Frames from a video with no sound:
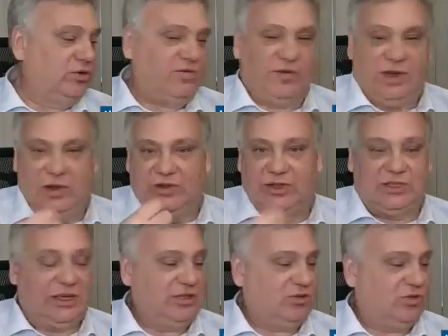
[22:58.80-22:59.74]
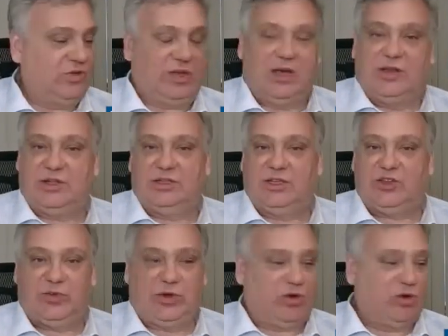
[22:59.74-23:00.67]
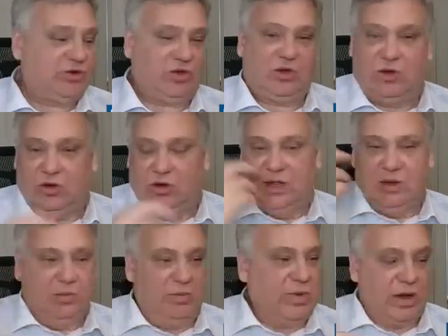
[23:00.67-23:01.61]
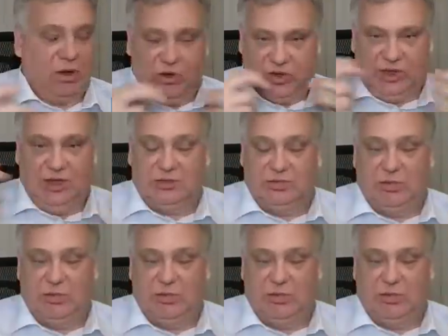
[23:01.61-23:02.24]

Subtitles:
feel the taste of the other dish because your mouth is